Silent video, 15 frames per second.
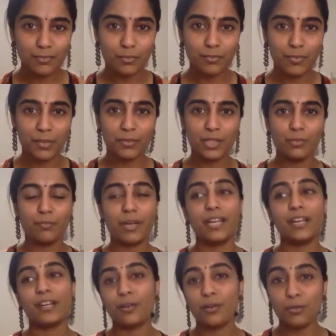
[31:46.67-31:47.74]
Maybe you play
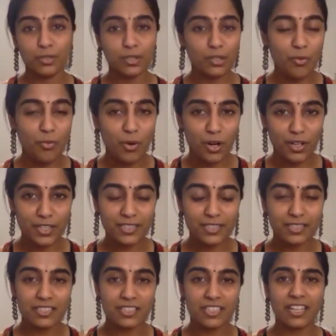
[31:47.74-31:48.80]
around with your
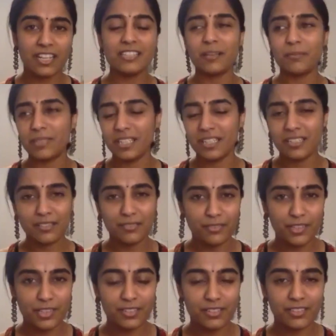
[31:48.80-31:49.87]
voice, try something
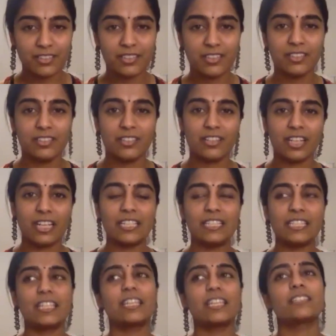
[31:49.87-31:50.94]
different, try
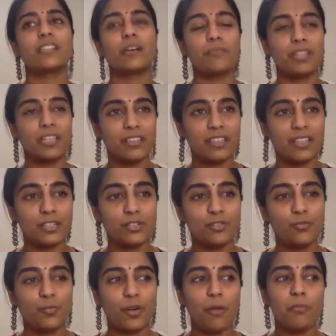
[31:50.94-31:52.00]
singing something that
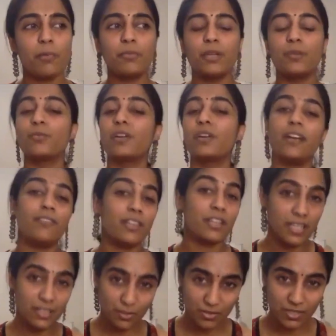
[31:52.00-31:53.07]
you probably would never
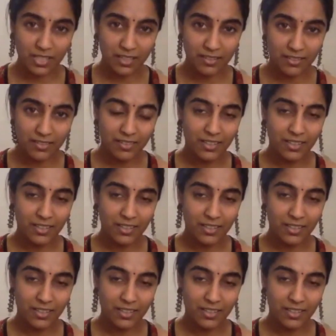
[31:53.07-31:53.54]
get to sing.